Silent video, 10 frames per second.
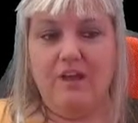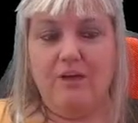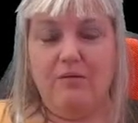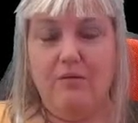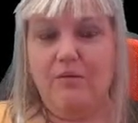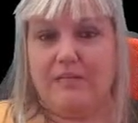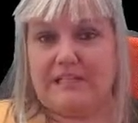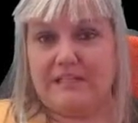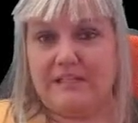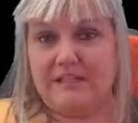what we
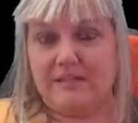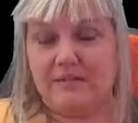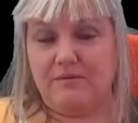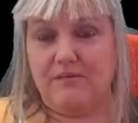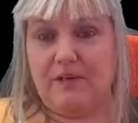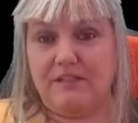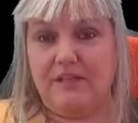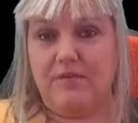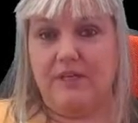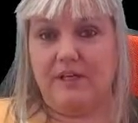did, we had to
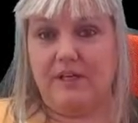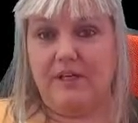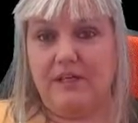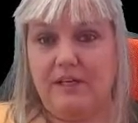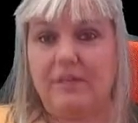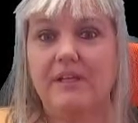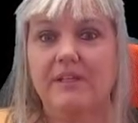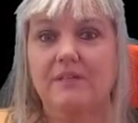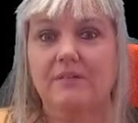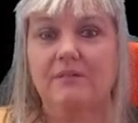quick nip
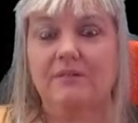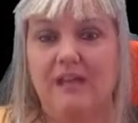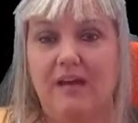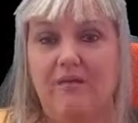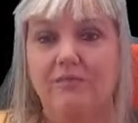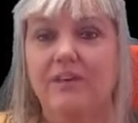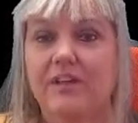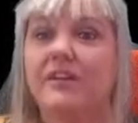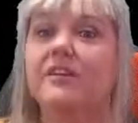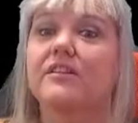into town
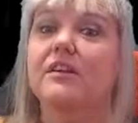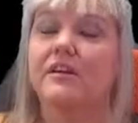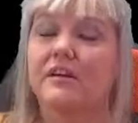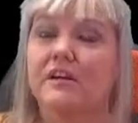thinking that